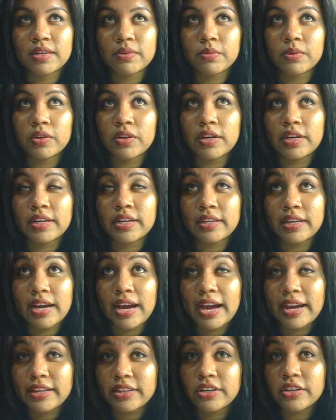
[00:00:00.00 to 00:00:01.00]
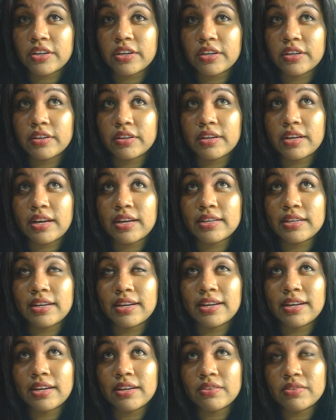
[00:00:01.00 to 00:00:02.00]
They will either
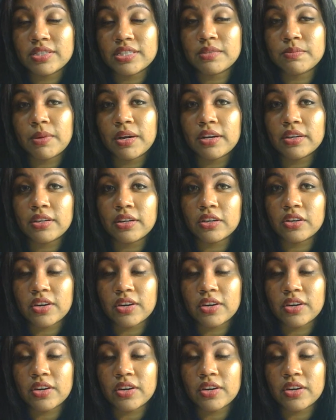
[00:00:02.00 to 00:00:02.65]
respond